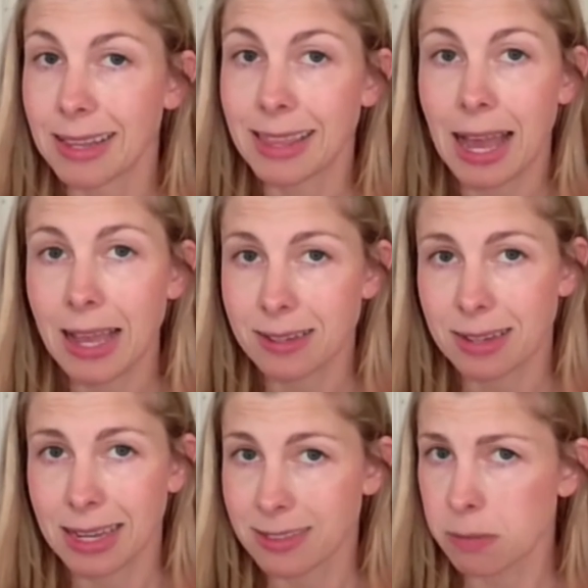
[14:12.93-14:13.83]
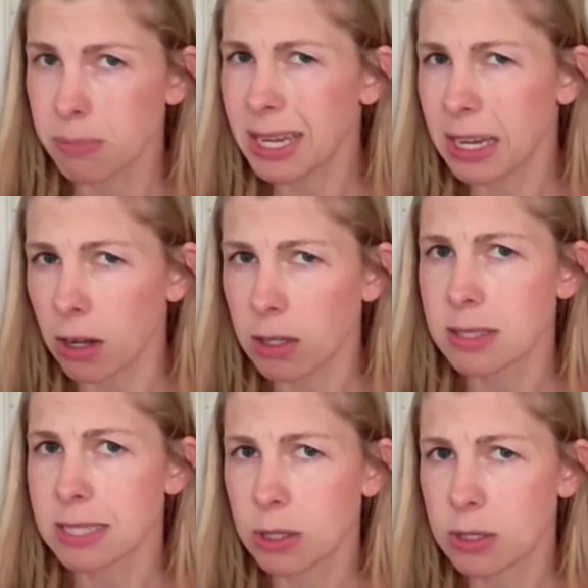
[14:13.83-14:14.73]
that to me, it all
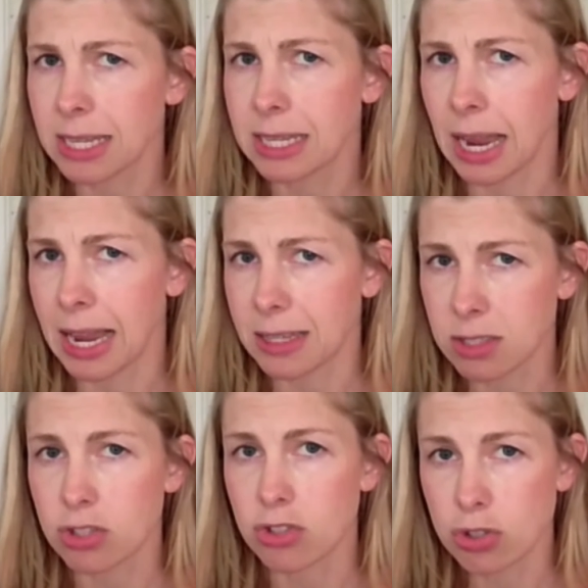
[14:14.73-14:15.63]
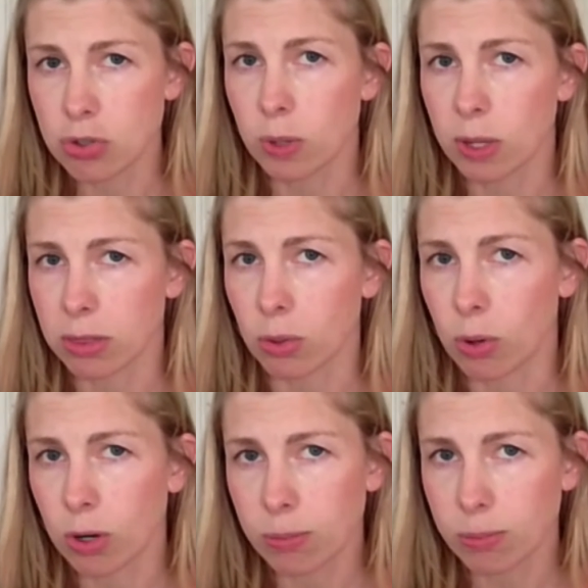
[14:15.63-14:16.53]
sounds like it has to do with the
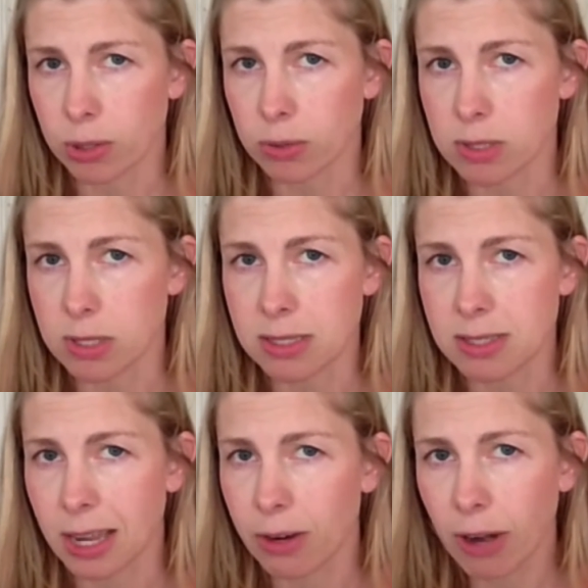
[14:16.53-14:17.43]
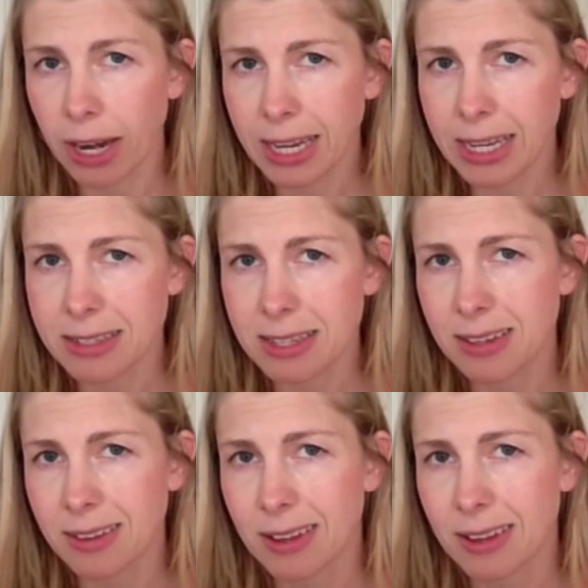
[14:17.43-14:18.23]
hormones. Is that right?